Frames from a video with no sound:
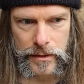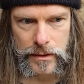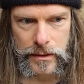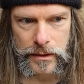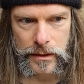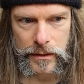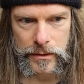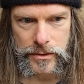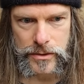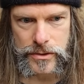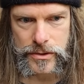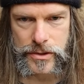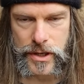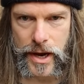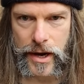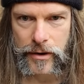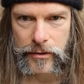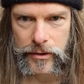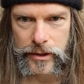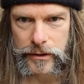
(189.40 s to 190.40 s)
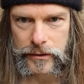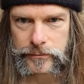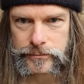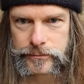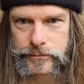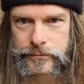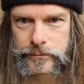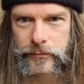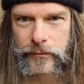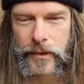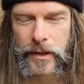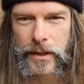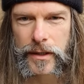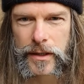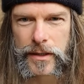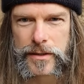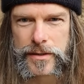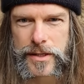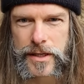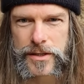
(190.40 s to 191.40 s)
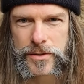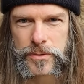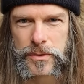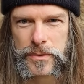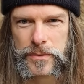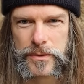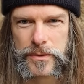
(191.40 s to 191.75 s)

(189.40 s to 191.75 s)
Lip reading: lunch area, and as we were